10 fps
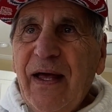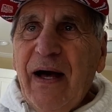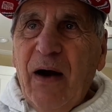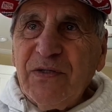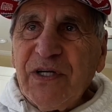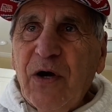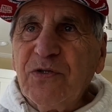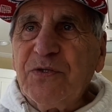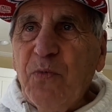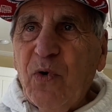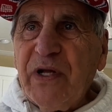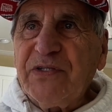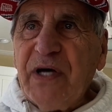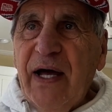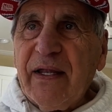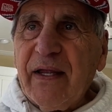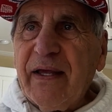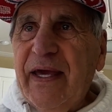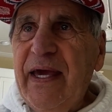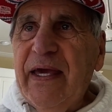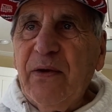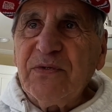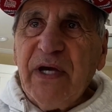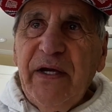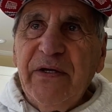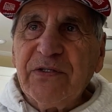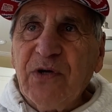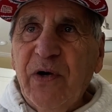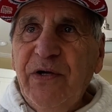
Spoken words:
I was the coach at Morningside, and Kiki was 8 years old.